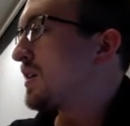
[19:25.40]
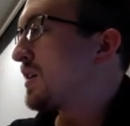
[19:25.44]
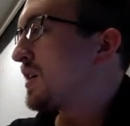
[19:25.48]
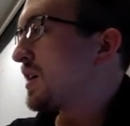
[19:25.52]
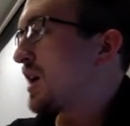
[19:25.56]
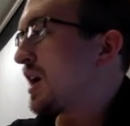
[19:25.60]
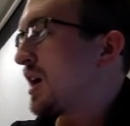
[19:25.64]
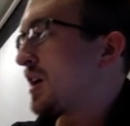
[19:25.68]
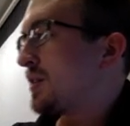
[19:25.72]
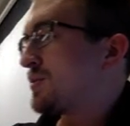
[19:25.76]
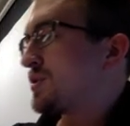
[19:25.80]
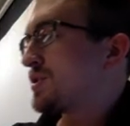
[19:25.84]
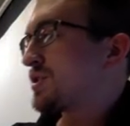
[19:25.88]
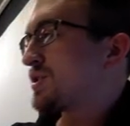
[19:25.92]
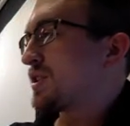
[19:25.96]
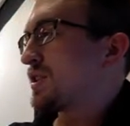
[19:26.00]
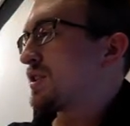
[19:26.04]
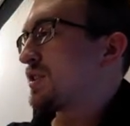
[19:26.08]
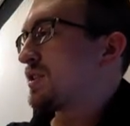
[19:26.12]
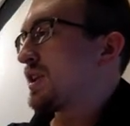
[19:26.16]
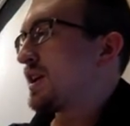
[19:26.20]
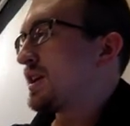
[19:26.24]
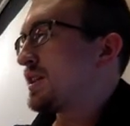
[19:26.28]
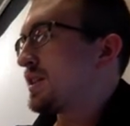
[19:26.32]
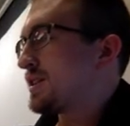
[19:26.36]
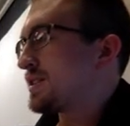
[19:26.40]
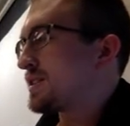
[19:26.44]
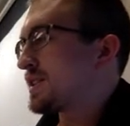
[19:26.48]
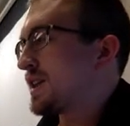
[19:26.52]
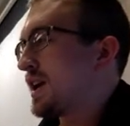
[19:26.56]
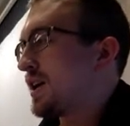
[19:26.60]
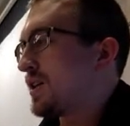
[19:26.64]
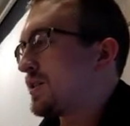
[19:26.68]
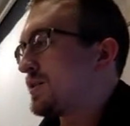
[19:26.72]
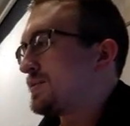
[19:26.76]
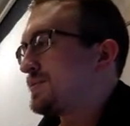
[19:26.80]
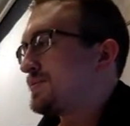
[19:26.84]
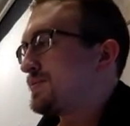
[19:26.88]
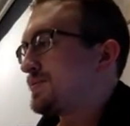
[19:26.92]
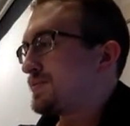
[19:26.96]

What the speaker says: I'm just going to lay this out.